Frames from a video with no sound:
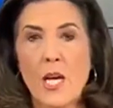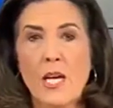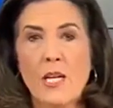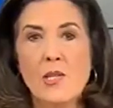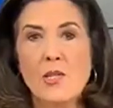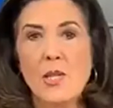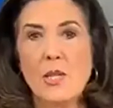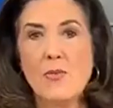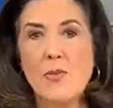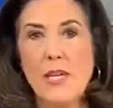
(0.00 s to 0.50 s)

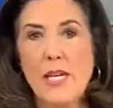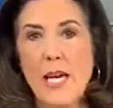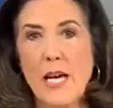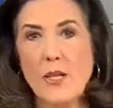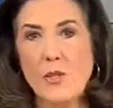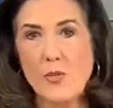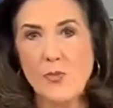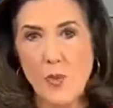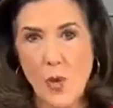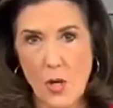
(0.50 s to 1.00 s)

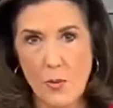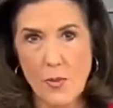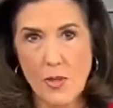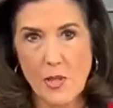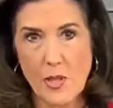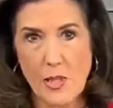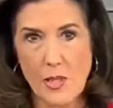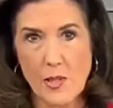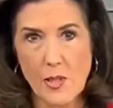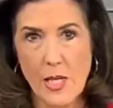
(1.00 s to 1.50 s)
CVS
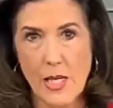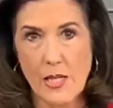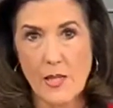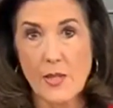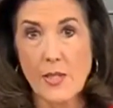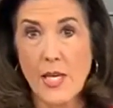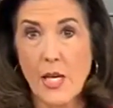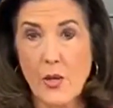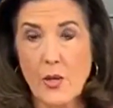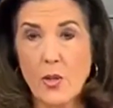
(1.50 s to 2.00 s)
Pharmacy says
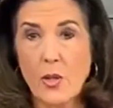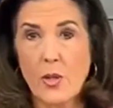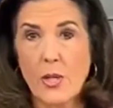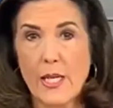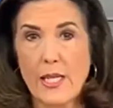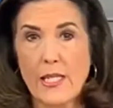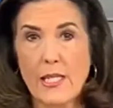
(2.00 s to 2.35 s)
they're looking